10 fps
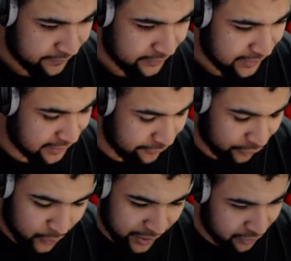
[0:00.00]
Let's have a
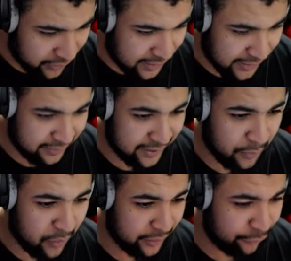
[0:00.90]
quick look and see
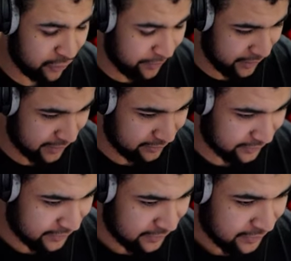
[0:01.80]
what his freebie is
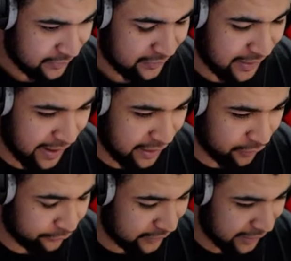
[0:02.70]
to end
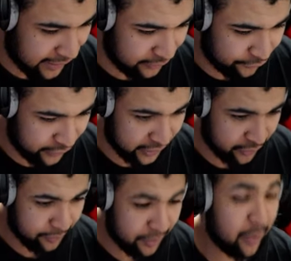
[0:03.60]
off today's video.
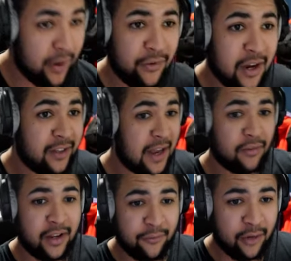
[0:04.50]
By the way, if you guys have
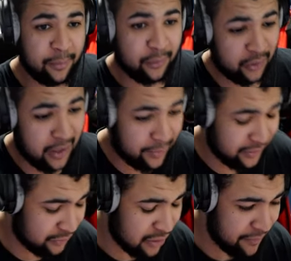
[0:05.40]
liked the video, please hit the like button,
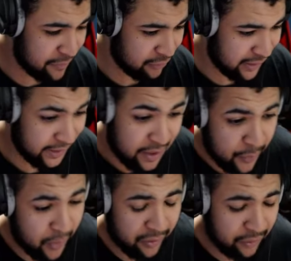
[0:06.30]
subscribe if you haven't already.
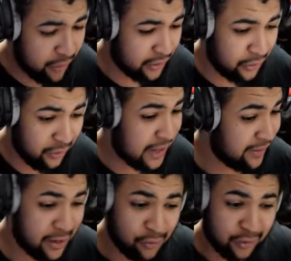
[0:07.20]
We're on the road to two thousand
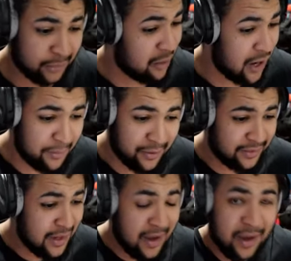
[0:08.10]
eight hundred subscribers.
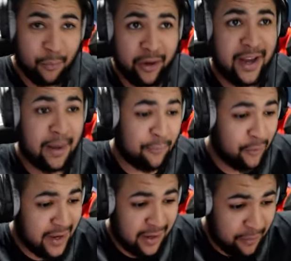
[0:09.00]
Want to hit that before
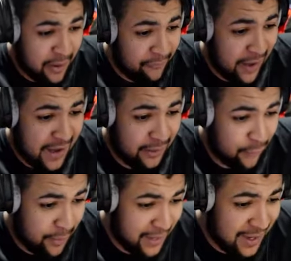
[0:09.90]
the end of the month. And his
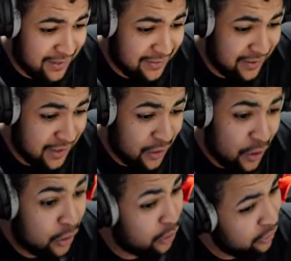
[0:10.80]
freebie is
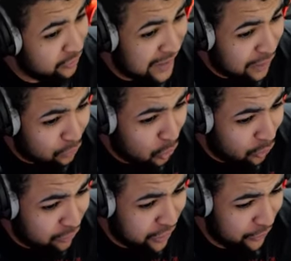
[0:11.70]
Cruz del
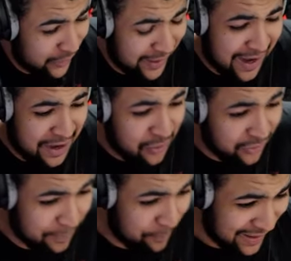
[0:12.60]
Toro. Again, not
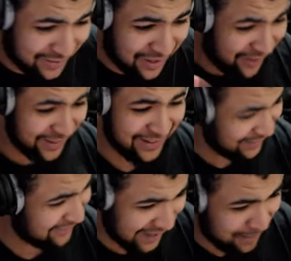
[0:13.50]
the best card in the
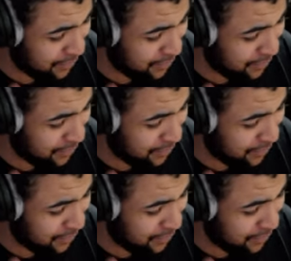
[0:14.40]
tier.